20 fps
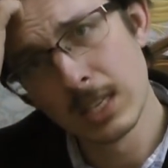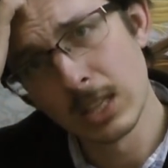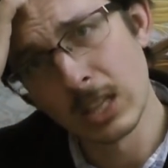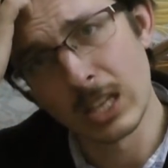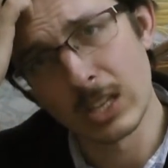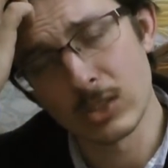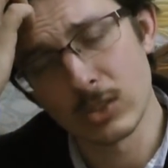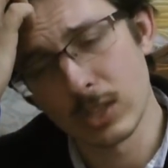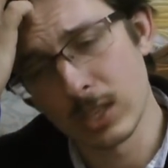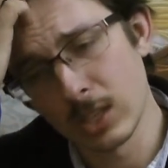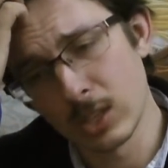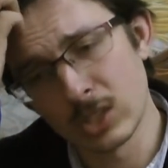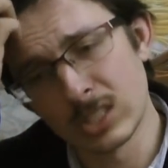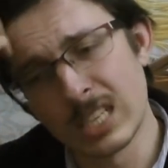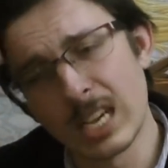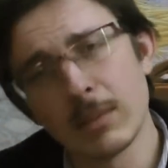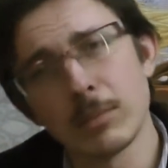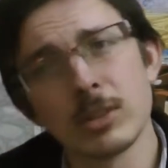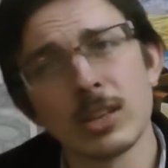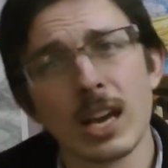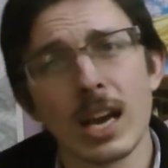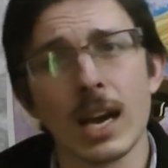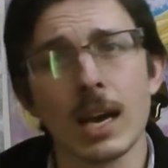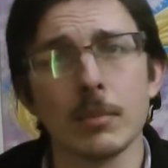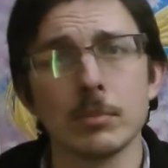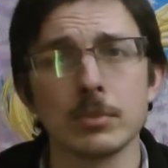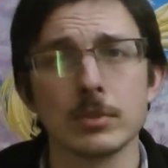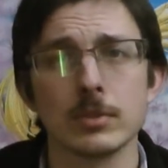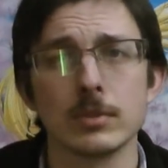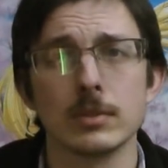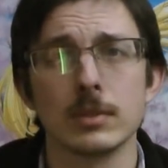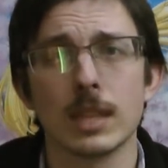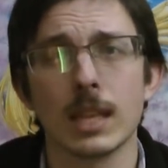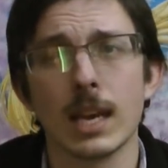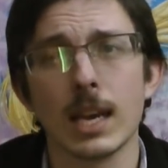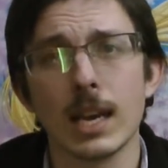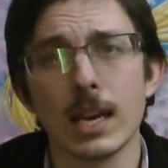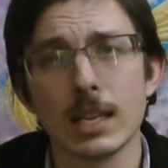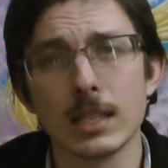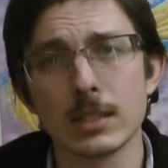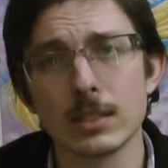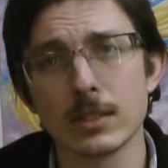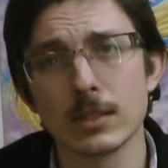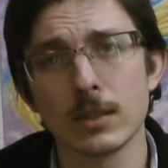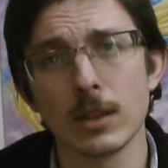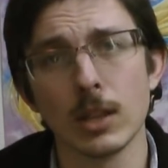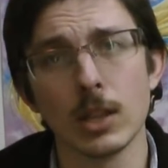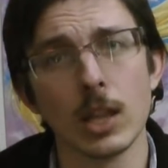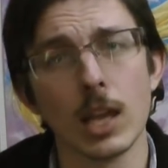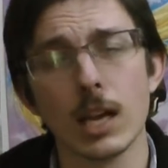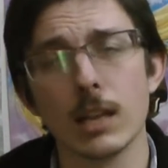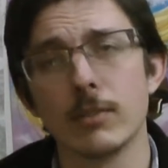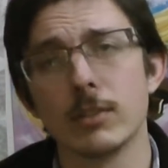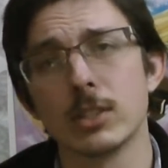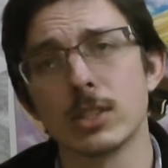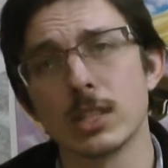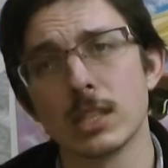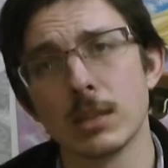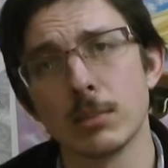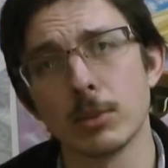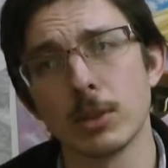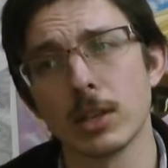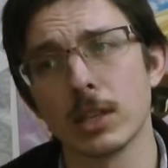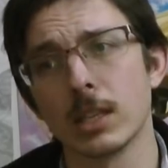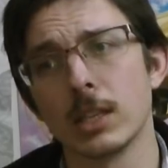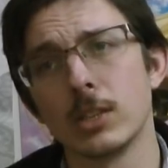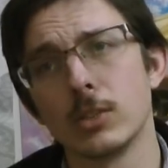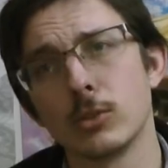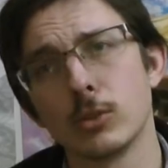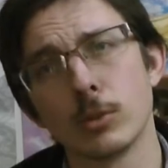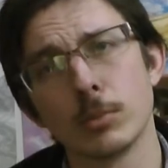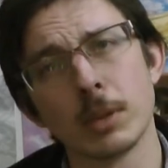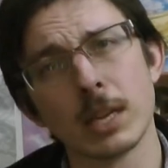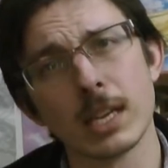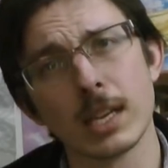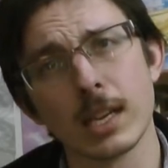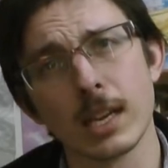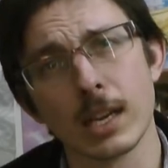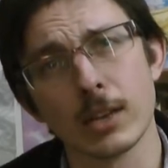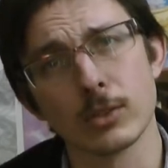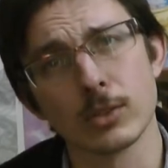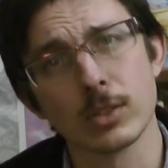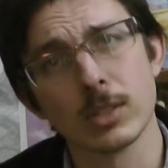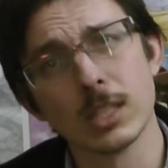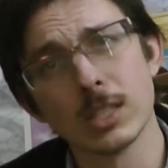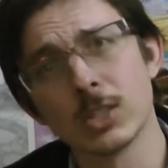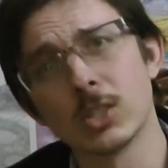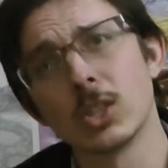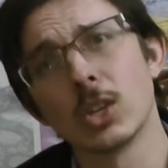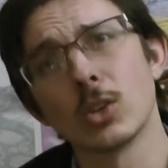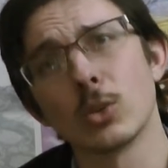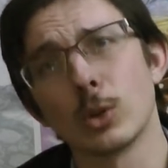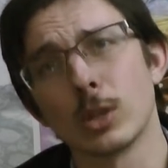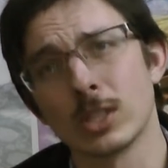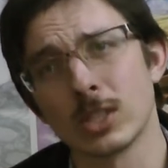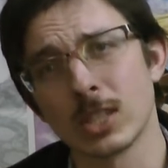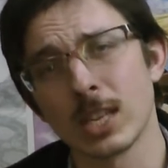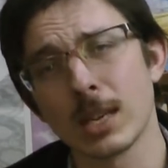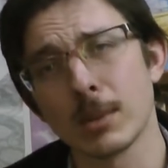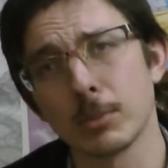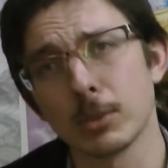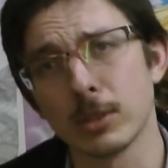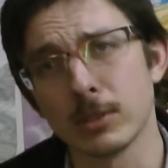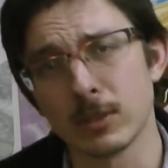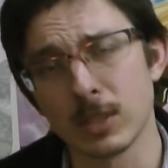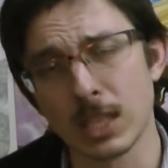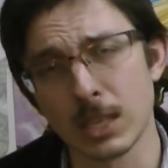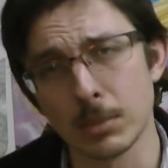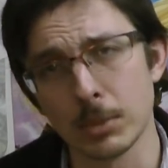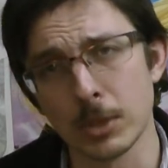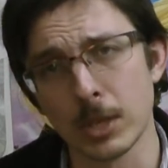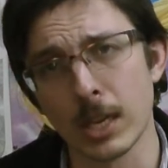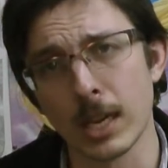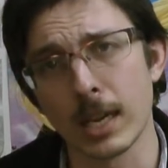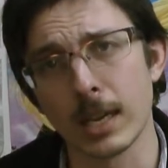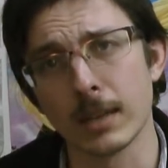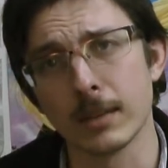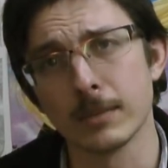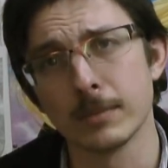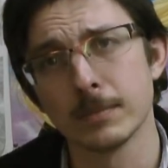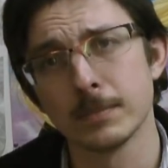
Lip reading: Things like your debit app that a lot of us end up logging into our bank accounts is another example of an API.